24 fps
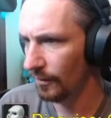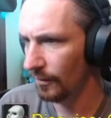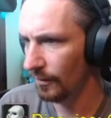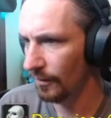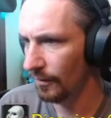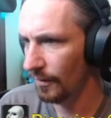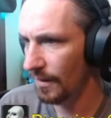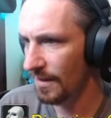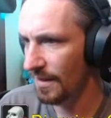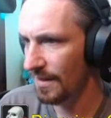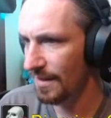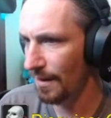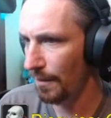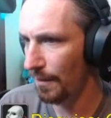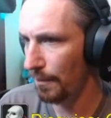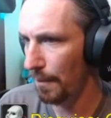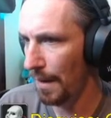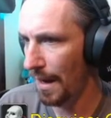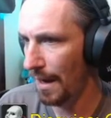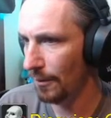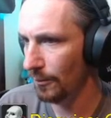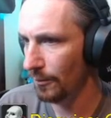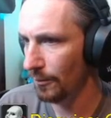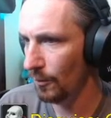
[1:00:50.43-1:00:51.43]
This is a
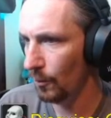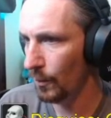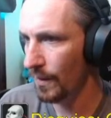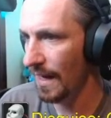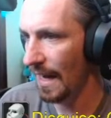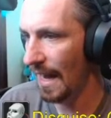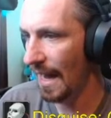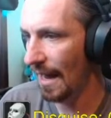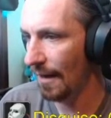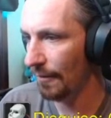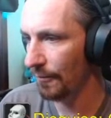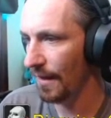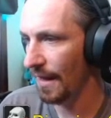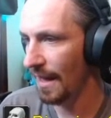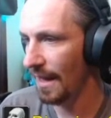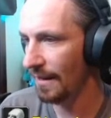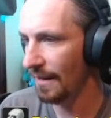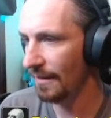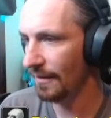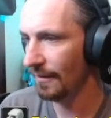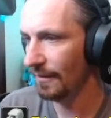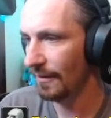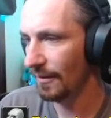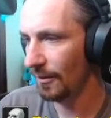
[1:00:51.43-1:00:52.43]
mount? We have
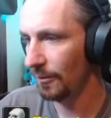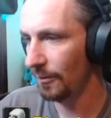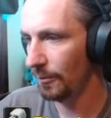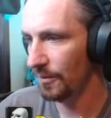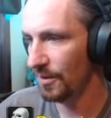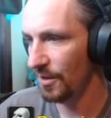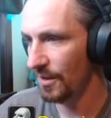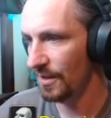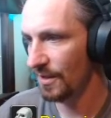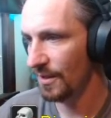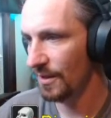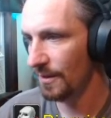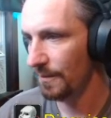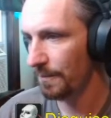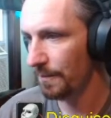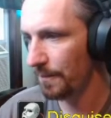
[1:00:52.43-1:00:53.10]
that? Oh, jeez.